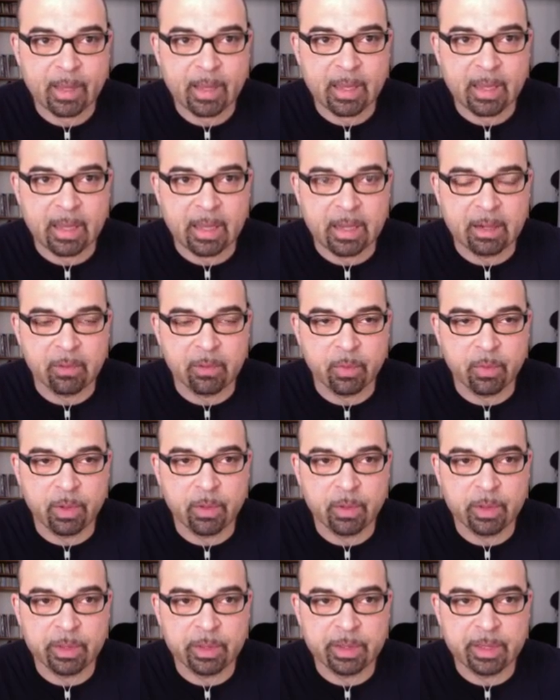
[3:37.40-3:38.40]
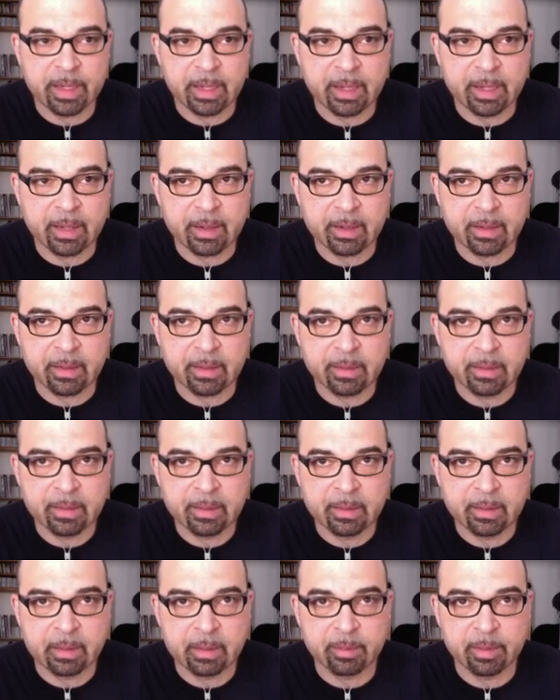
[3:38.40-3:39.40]
And we were there,
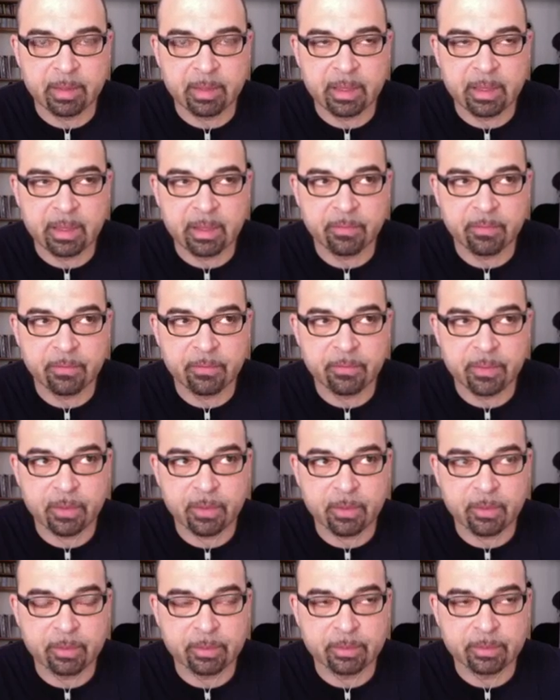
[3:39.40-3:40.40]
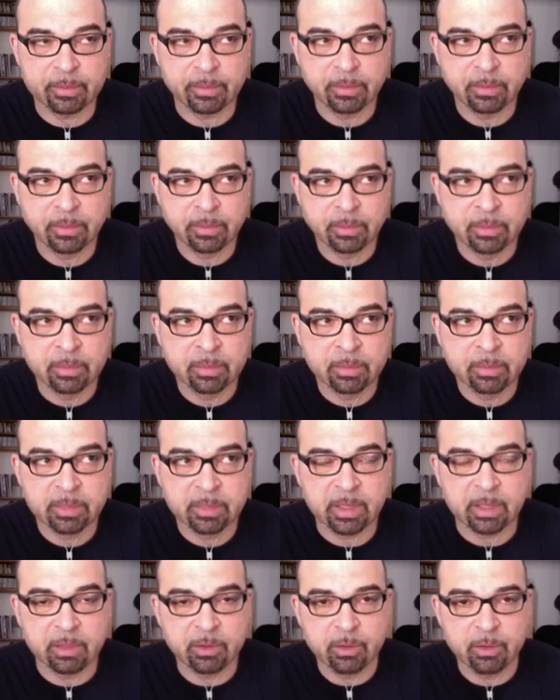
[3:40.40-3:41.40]
I believe, from
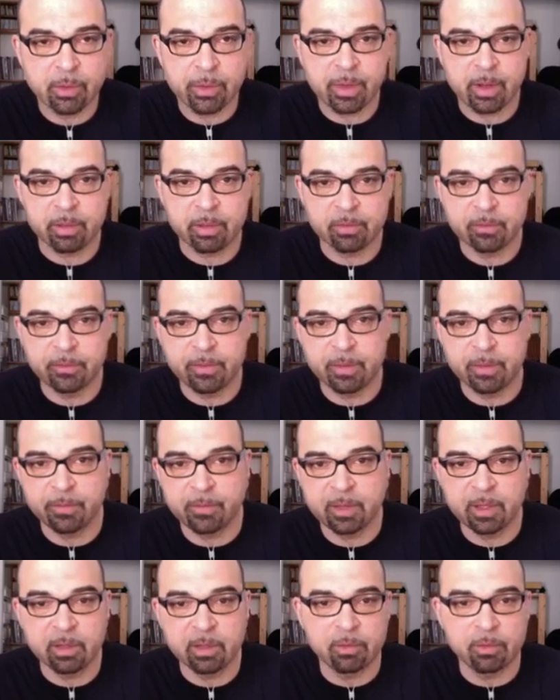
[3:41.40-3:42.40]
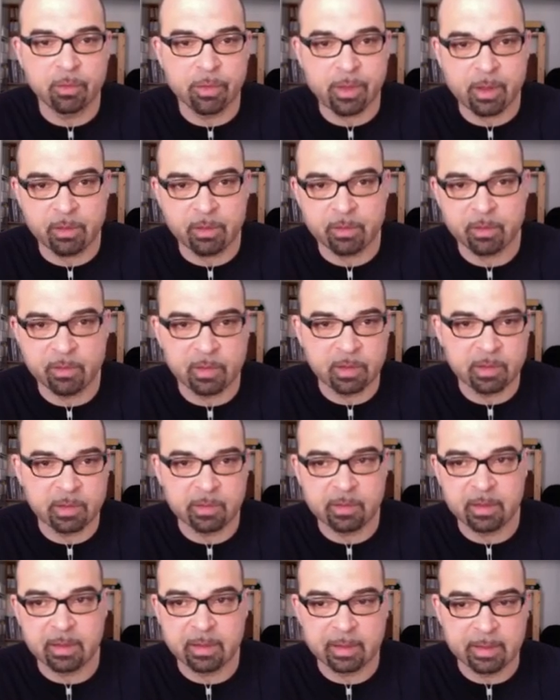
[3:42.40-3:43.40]
like 2015,
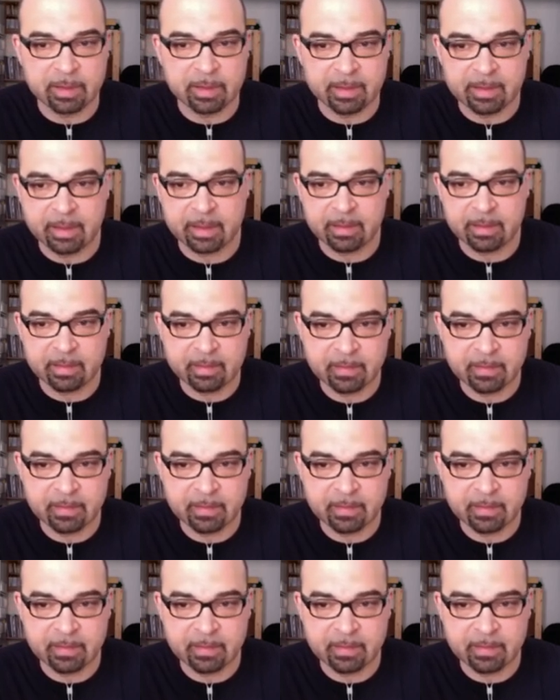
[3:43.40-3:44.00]
2016 in that